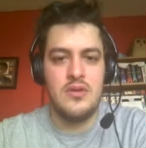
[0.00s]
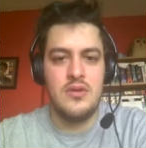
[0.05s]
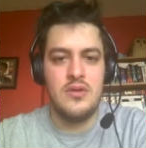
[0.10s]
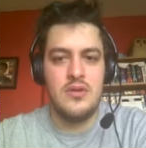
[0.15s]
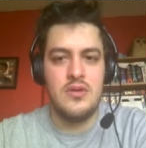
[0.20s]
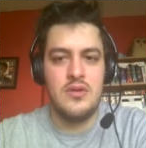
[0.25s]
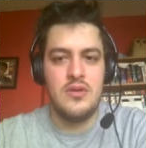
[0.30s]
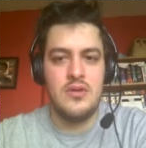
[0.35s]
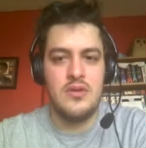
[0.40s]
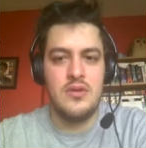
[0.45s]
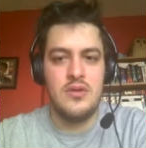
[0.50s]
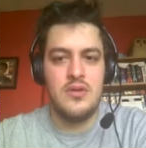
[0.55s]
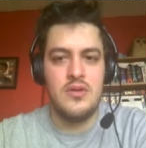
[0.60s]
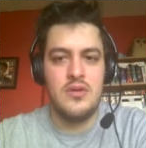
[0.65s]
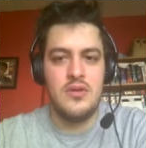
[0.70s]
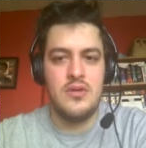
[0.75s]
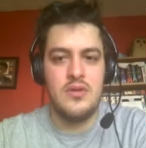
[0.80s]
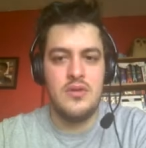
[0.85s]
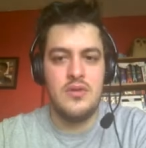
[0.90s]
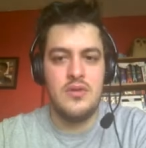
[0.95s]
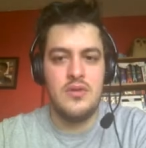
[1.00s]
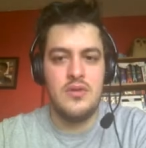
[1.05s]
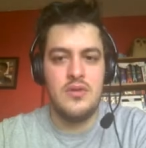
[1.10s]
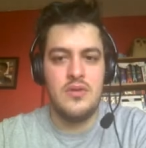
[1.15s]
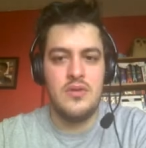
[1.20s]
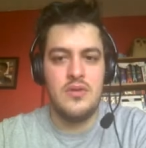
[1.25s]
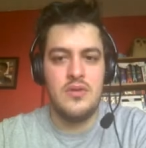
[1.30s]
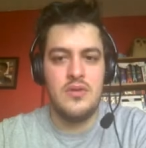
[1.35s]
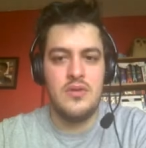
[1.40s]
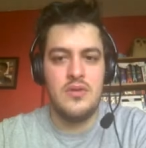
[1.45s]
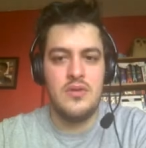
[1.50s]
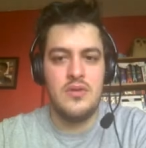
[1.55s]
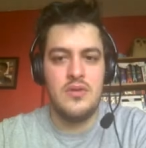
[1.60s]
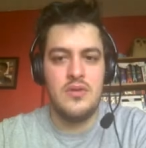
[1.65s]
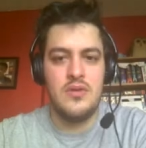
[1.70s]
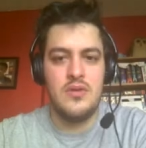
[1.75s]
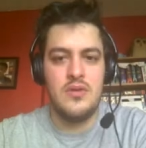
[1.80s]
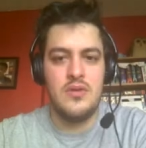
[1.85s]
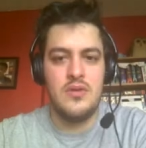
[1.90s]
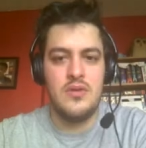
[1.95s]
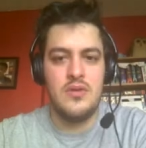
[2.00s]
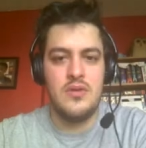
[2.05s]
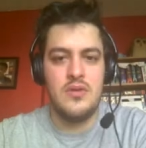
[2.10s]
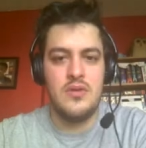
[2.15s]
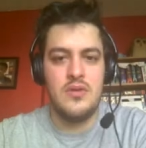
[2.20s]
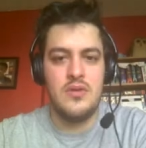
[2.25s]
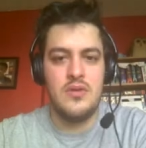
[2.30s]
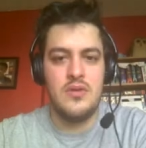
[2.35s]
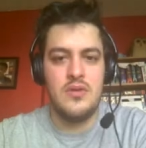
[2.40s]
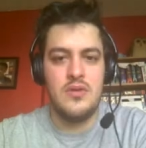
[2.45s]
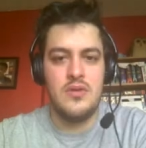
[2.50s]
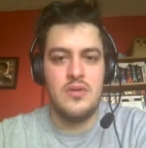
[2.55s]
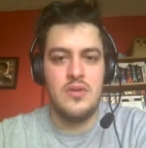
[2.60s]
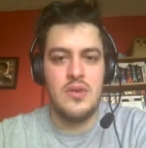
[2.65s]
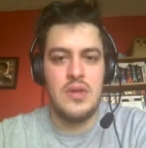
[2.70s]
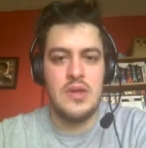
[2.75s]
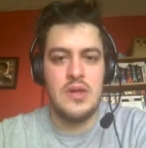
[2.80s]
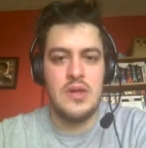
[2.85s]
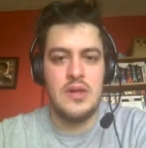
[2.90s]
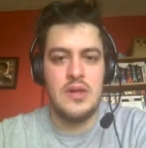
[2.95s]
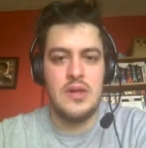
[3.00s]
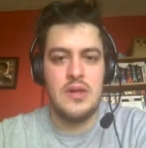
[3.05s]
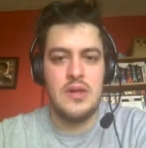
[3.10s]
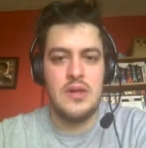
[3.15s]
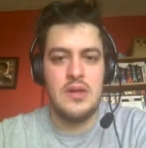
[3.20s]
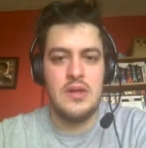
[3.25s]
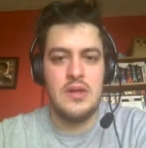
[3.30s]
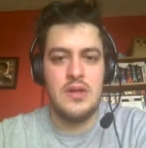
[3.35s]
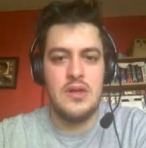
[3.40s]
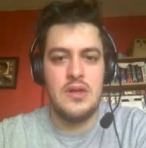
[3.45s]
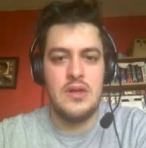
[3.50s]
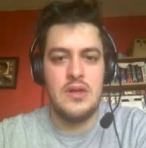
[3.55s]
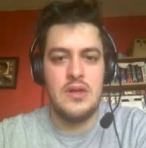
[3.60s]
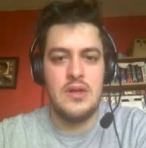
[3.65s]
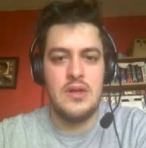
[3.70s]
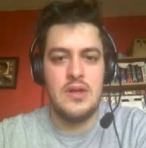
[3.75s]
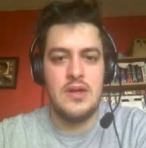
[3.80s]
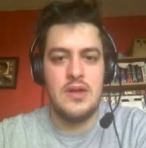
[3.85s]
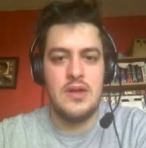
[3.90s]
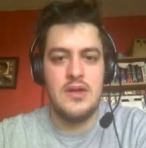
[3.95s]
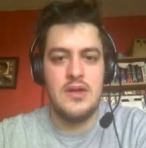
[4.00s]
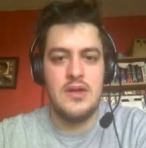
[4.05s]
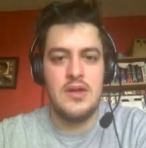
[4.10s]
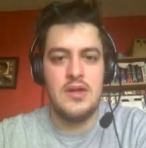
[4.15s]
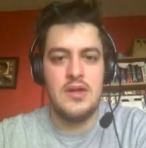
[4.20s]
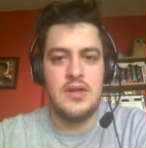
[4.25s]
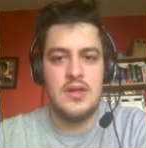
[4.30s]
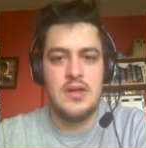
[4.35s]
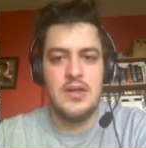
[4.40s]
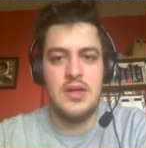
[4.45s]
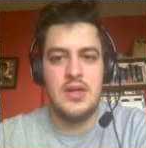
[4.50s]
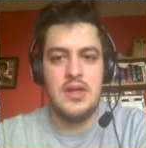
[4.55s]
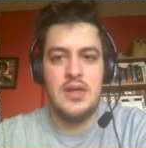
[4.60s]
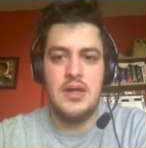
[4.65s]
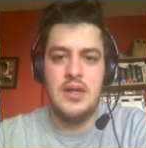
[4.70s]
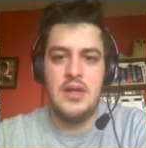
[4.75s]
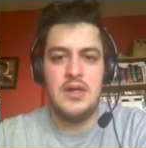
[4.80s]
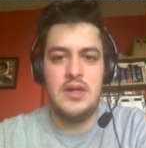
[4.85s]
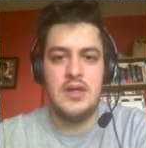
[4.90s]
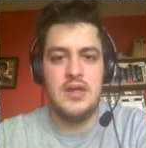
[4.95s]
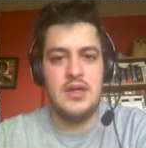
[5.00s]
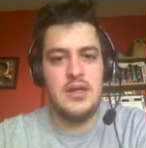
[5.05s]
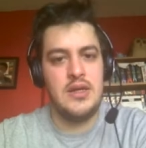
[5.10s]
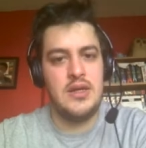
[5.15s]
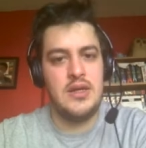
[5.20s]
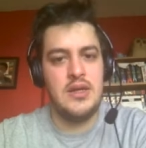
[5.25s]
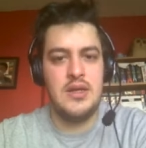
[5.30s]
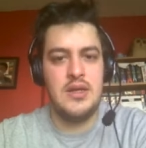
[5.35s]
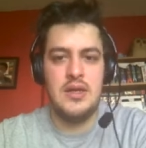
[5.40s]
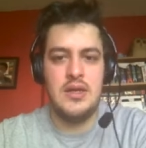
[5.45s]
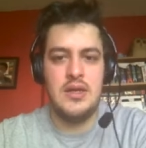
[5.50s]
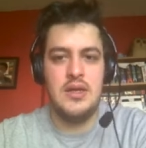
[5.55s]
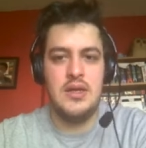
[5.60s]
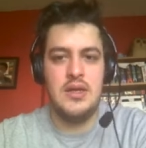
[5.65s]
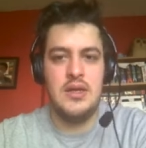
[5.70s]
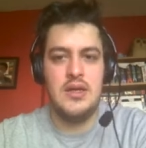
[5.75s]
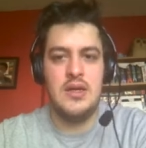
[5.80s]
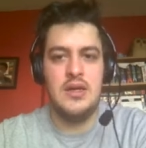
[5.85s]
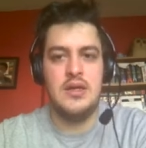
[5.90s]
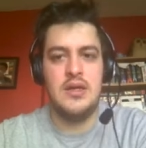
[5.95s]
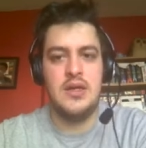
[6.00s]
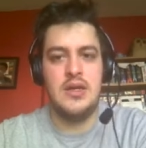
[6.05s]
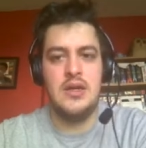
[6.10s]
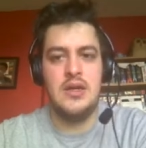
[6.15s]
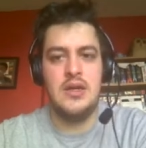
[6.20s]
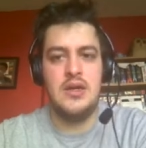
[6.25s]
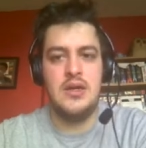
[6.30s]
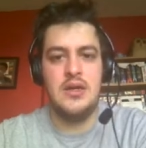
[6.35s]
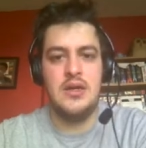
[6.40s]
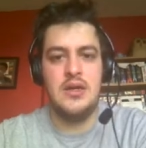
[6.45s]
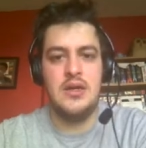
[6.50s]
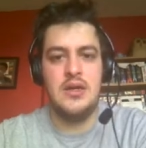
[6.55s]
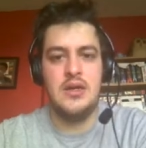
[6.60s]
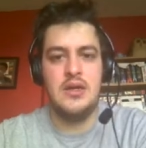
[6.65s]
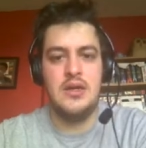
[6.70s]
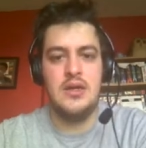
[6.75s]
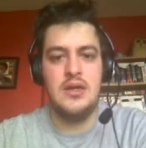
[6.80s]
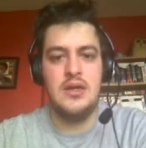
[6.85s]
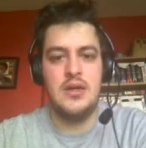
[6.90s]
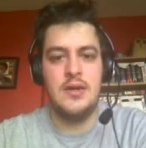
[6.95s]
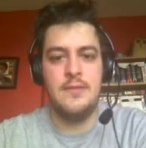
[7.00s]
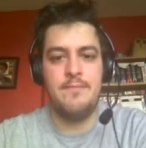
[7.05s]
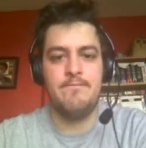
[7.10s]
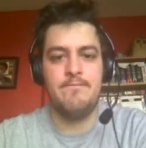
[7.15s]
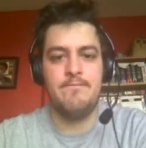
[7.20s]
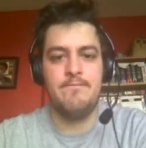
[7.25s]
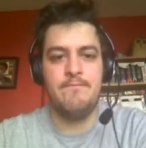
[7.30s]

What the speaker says: [no speech]